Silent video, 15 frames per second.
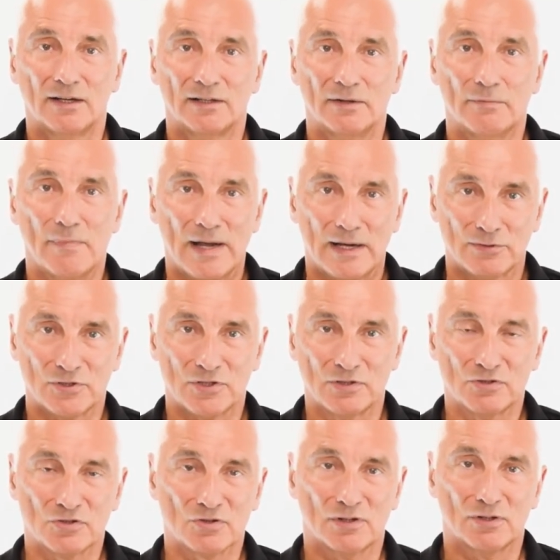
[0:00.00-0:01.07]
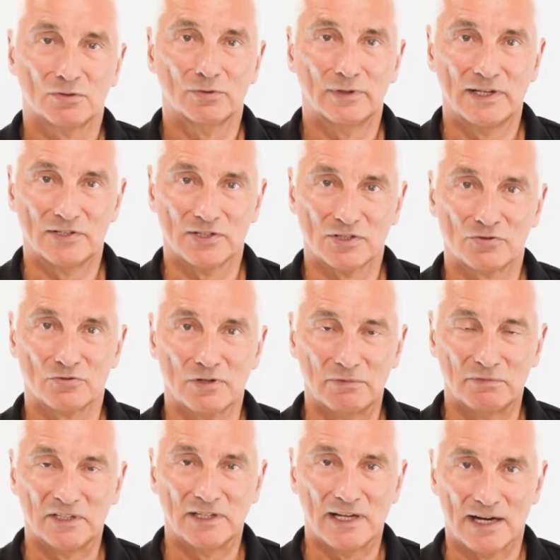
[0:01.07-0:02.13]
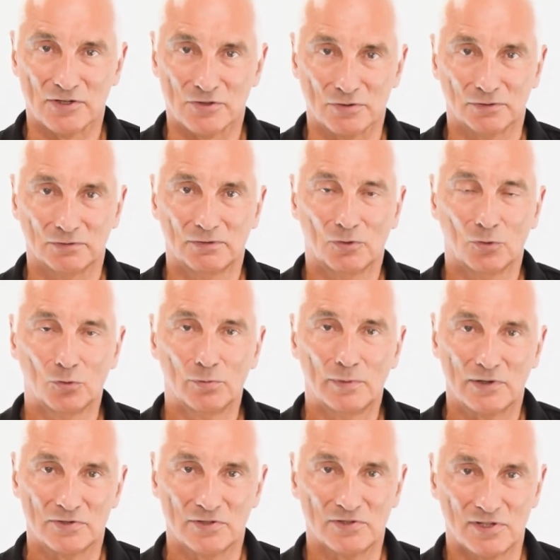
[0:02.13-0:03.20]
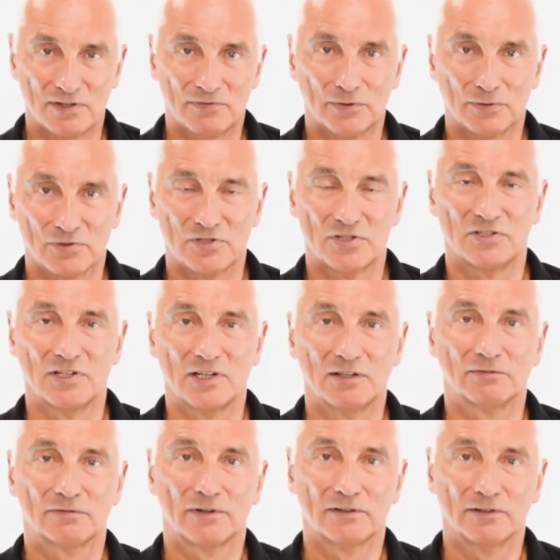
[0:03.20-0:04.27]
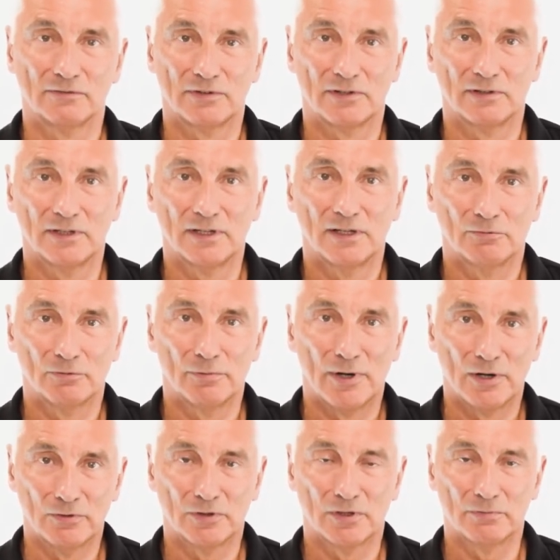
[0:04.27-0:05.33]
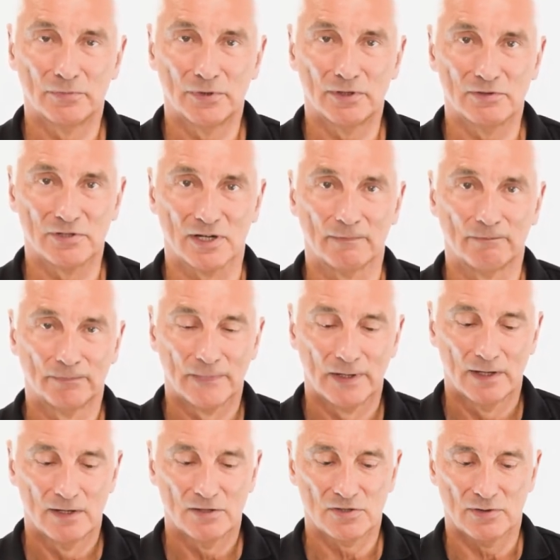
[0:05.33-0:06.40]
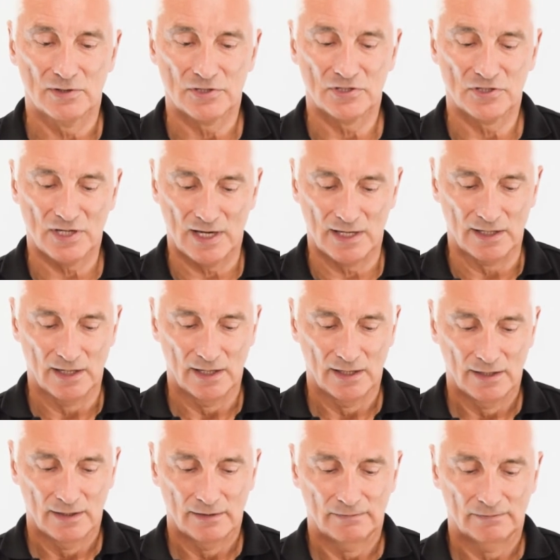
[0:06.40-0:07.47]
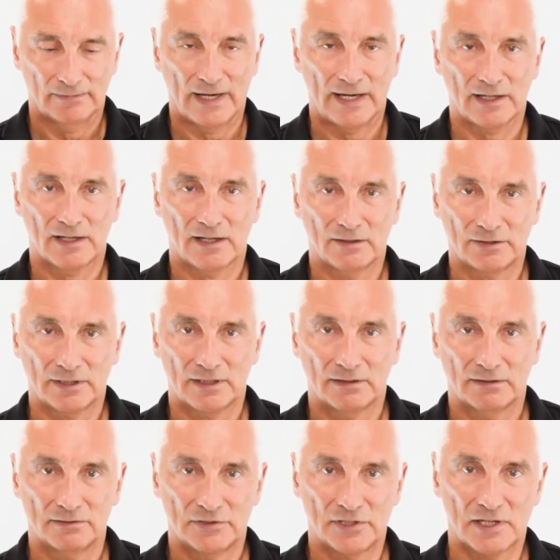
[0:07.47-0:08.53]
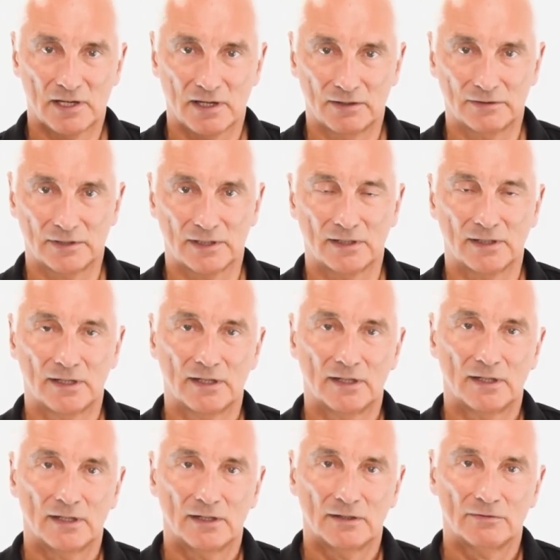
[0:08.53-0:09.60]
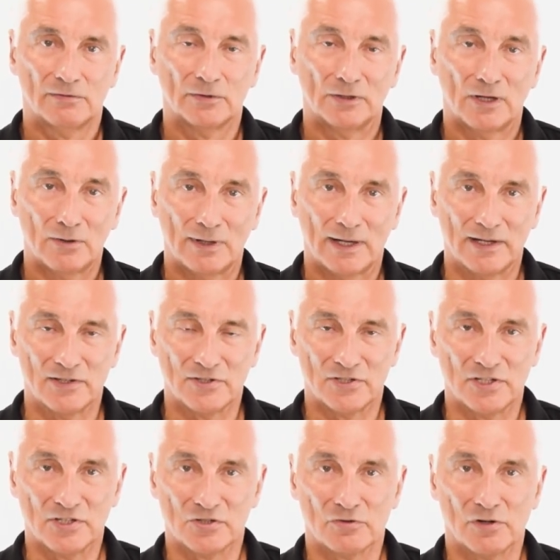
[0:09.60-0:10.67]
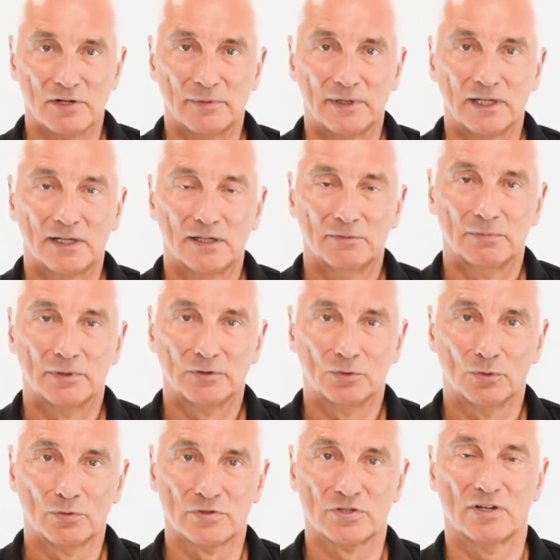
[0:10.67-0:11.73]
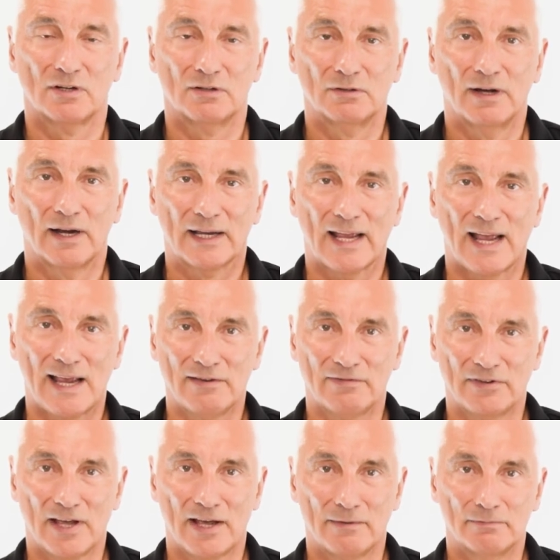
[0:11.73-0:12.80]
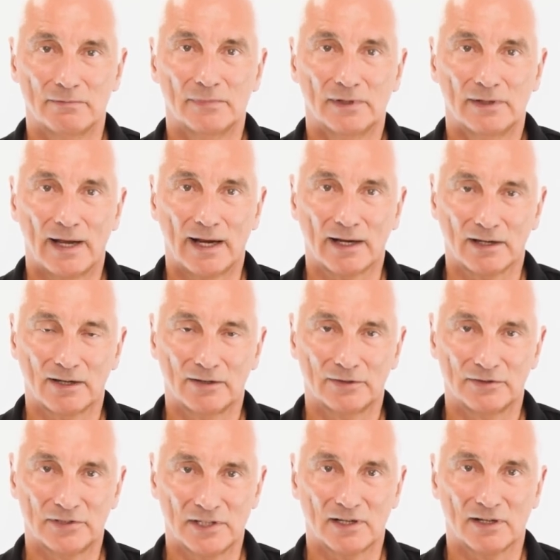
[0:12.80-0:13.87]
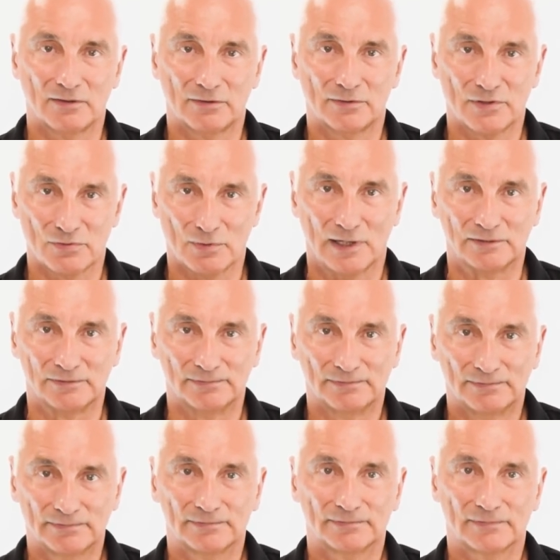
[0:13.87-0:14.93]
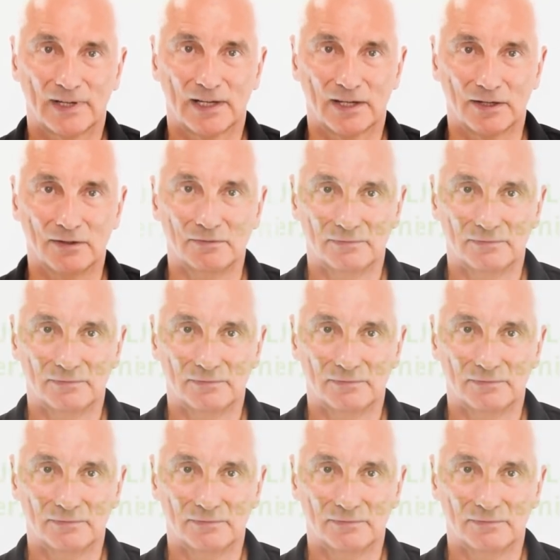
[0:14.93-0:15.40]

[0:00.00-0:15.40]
the mouse control is extremely natural, almost as if you're sitting in front of the remote computer. So as I say, encoder, decoder for low latency streaming, but also a KVM encoder decoder as well. Thank you.